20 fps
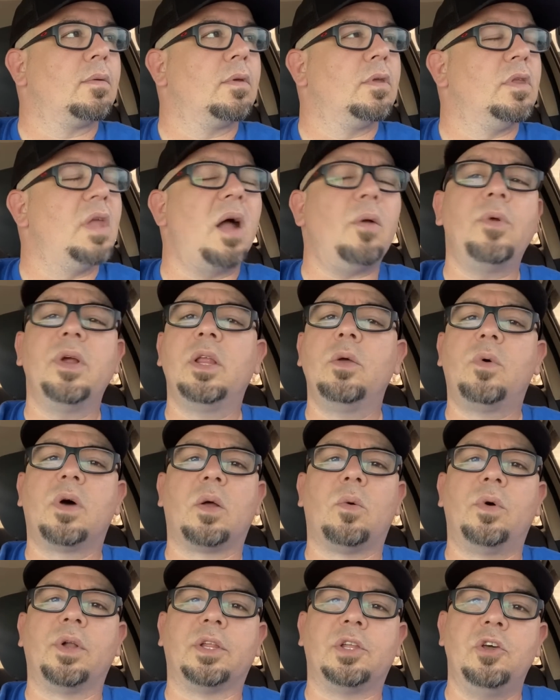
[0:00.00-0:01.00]
not really what I
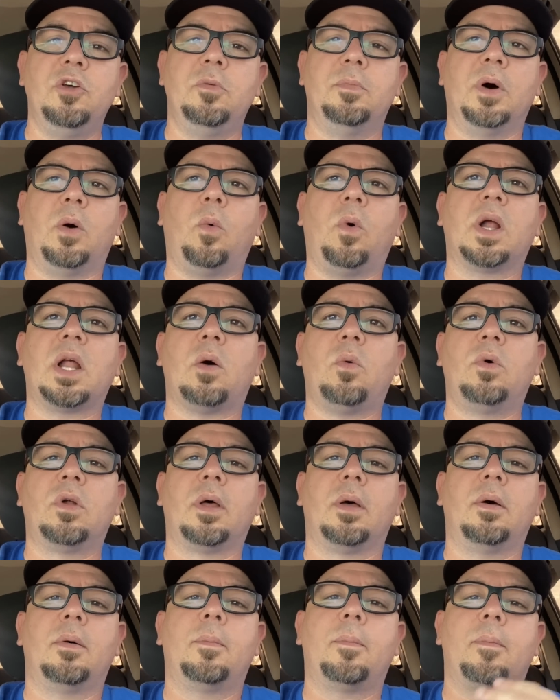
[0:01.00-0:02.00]
want to do, but what I want
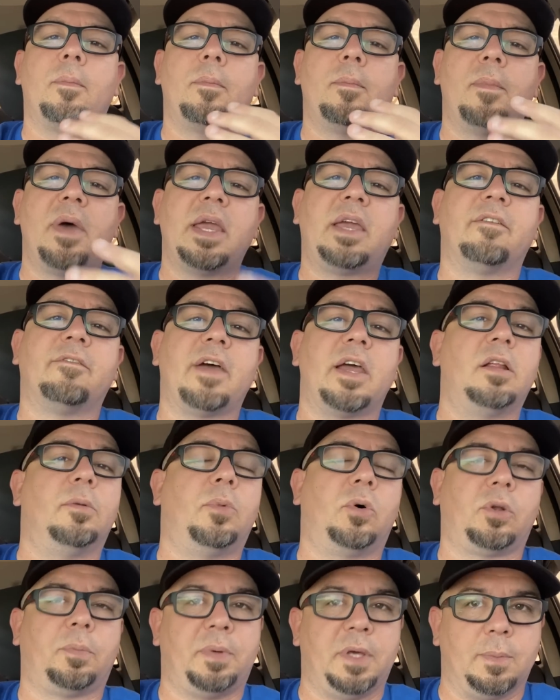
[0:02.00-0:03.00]
to make
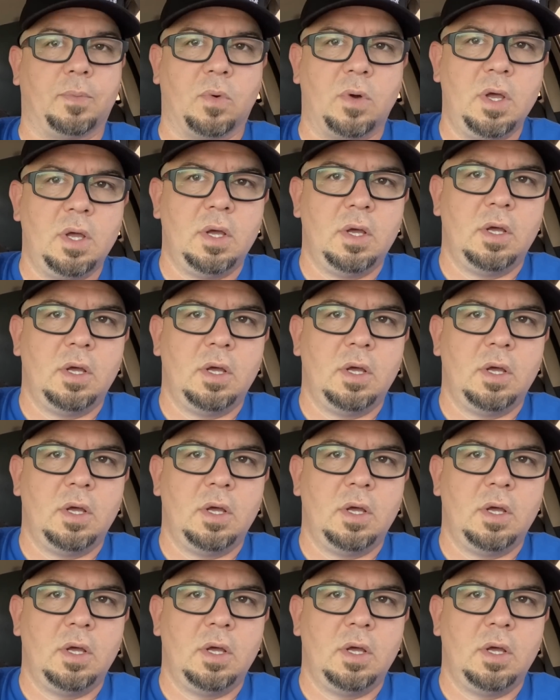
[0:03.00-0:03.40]
available to people.